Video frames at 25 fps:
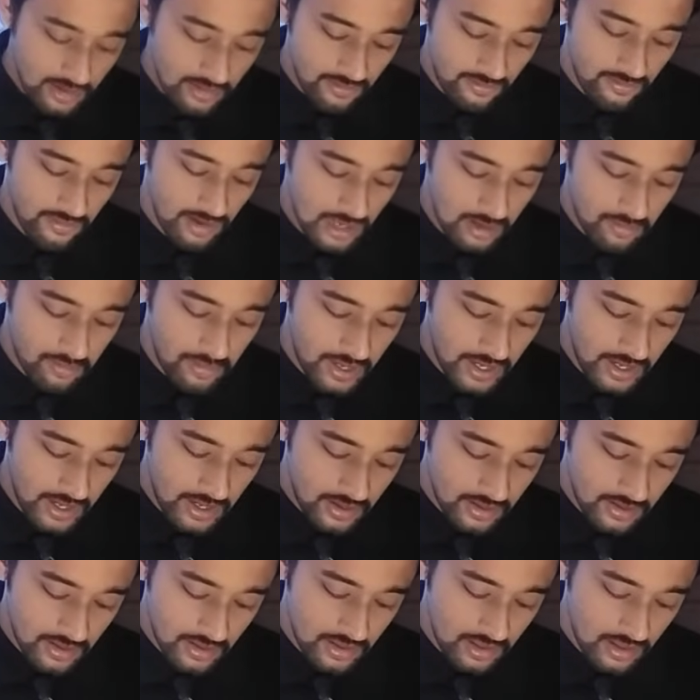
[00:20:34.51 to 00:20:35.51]
will
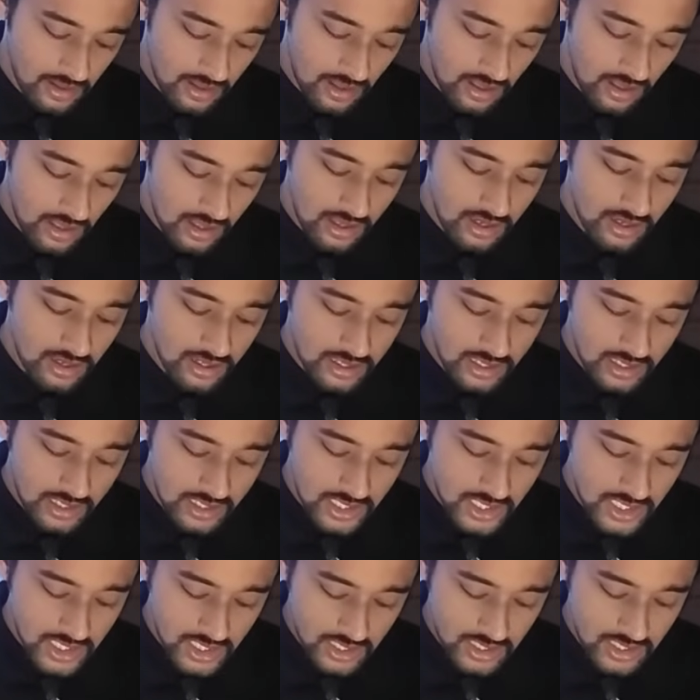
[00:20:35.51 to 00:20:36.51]
be
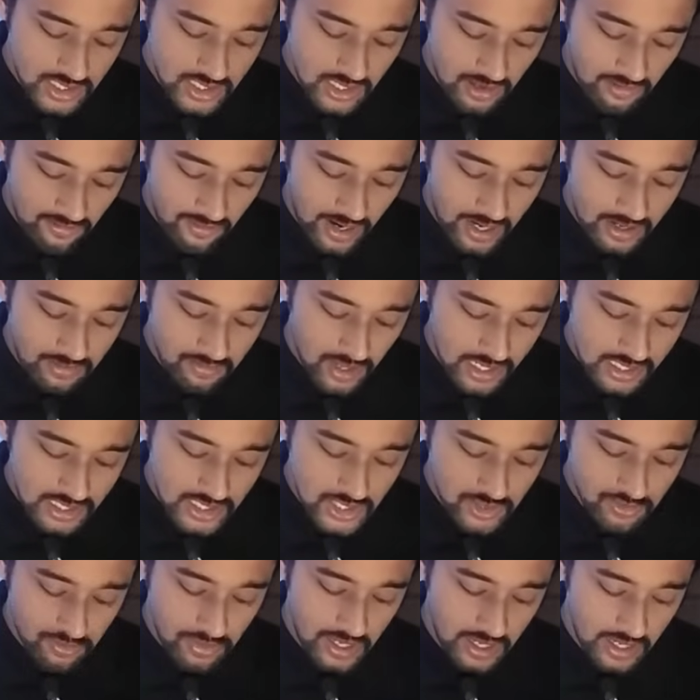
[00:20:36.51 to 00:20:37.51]
distance divided by
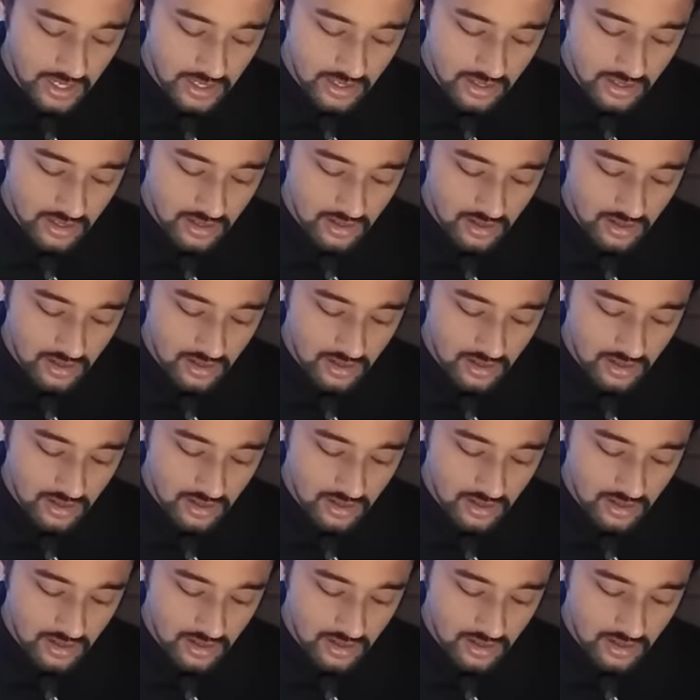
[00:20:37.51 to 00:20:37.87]
speed,